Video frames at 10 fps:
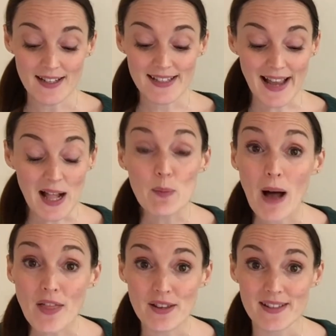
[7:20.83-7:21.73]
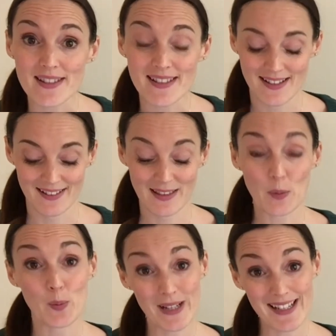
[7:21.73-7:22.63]
to help others
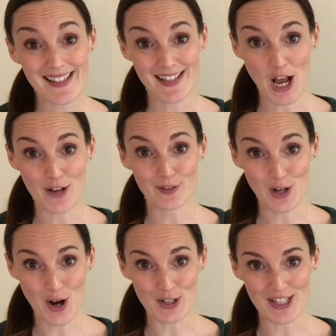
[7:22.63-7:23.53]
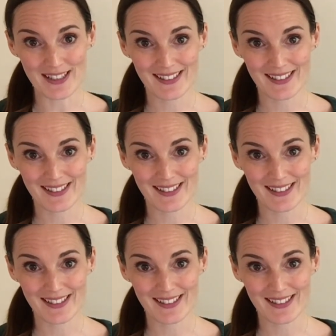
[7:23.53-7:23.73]
that we serve God.